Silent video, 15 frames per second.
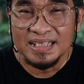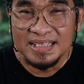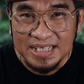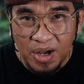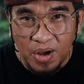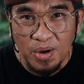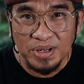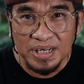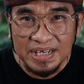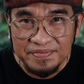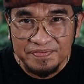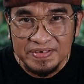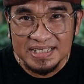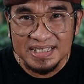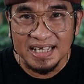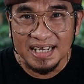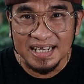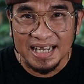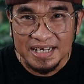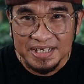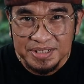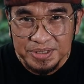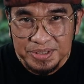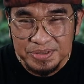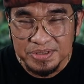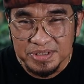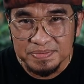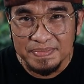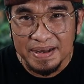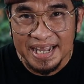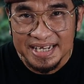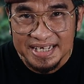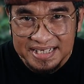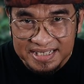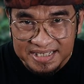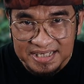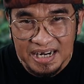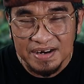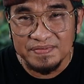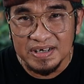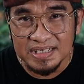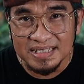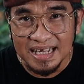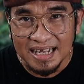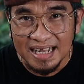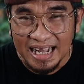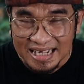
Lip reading: The only visa can use by the travelers